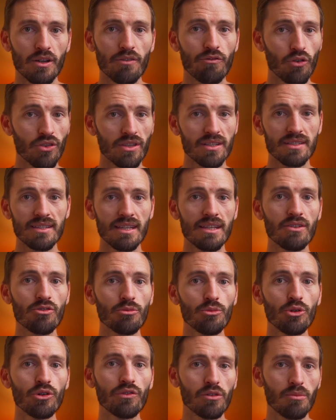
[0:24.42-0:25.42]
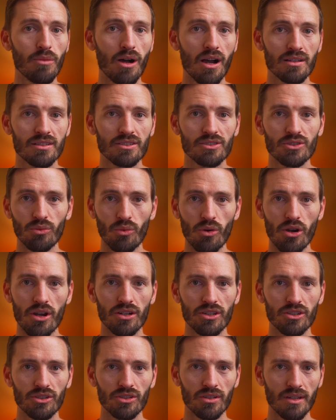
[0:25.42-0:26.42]
For the scene removal mask to
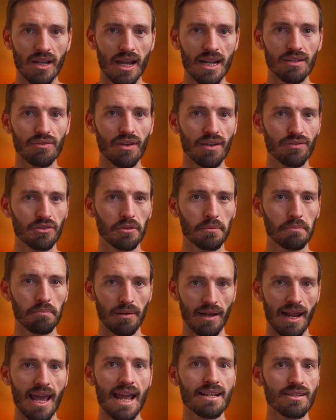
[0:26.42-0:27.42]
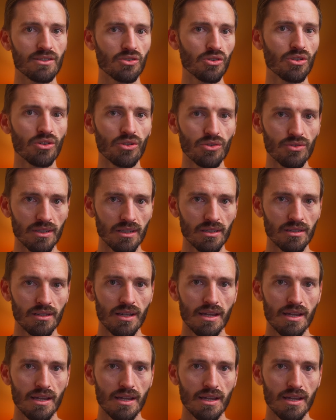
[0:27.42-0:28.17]
work, you kind of have to plan to use it,